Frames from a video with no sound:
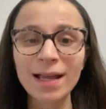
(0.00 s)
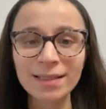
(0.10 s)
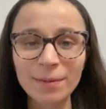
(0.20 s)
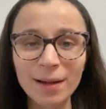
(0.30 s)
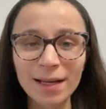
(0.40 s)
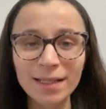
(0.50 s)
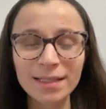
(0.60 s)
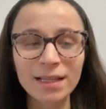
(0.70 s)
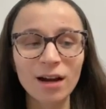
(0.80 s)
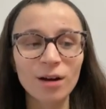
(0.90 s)

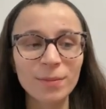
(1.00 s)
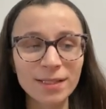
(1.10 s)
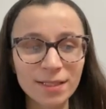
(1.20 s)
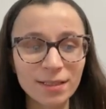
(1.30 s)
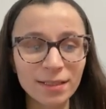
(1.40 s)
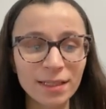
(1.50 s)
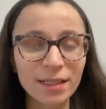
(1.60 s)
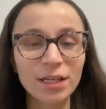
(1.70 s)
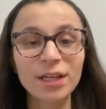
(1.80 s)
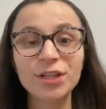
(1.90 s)
antibodies are
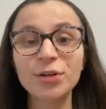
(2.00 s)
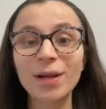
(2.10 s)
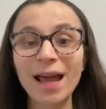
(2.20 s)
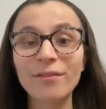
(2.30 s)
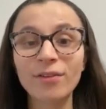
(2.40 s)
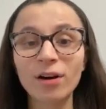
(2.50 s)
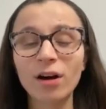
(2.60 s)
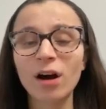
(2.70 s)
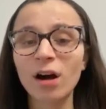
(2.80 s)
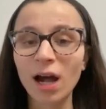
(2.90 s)
basically, you have
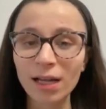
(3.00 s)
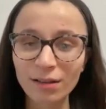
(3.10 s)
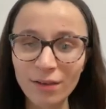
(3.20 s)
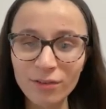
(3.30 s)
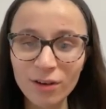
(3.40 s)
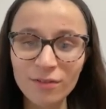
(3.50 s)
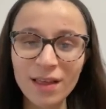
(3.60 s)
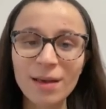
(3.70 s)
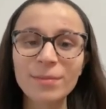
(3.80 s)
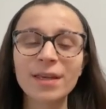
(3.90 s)
a high level of
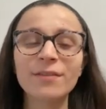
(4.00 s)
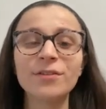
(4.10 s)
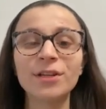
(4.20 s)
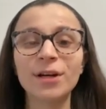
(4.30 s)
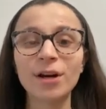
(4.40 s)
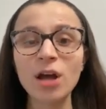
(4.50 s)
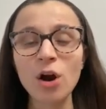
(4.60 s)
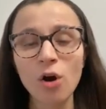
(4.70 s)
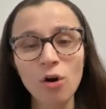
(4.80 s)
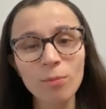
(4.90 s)
them if your
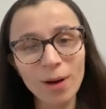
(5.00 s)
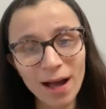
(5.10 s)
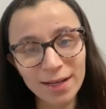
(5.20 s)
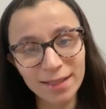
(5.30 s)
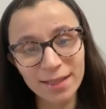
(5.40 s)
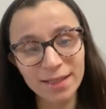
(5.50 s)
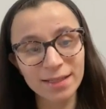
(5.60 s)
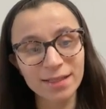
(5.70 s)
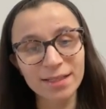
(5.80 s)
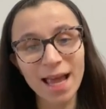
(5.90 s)
own body
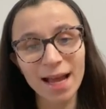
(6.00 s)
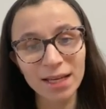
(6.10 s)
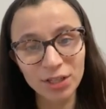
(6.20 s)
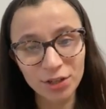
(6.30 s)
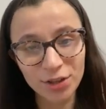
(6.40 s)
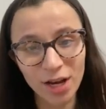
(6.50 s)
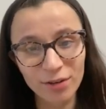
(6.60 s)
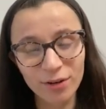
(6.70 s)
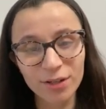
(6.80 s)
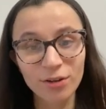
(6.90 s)
is attacking your
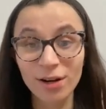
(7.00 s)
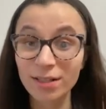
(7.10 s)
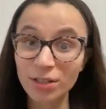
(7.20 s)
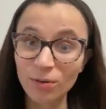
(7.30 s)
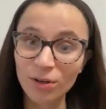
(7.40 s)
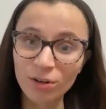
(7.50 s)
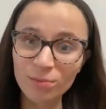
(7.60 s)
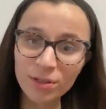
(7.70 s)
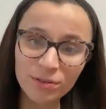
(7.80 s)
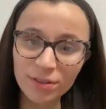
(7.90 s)
thyroid, known as an
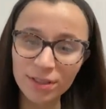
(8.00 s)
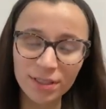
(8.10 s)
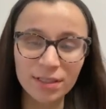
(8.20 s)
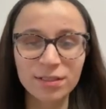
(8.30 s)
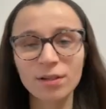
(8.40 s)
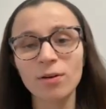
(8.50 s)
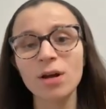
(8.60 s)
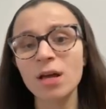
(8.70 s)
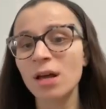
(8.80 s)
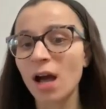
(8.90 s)
autoimmune disease. So
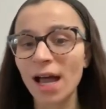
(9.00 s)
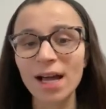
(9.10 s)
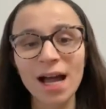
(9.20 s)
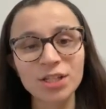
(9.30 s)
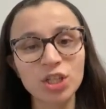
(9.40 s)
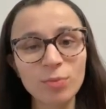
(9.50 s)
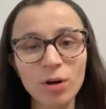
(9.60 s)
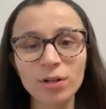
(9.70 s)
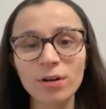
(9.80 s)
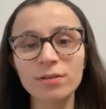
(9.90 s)

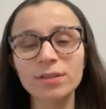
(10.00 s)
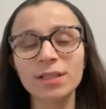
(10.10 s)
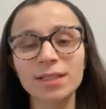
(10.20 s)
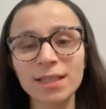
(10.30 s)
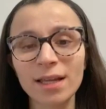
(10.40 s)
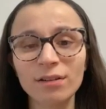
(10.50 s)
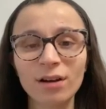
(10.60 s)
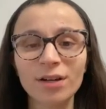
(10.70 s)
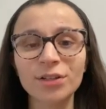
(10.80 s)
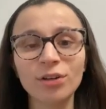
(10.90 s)
Hashimoto's,
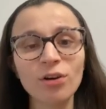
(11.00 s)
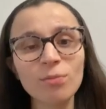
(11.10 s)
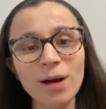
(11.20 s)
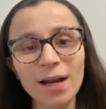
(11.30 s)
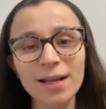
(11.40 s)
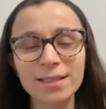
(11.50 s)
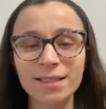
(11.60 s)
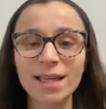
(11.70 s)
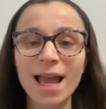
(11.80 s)
etc. Your own body is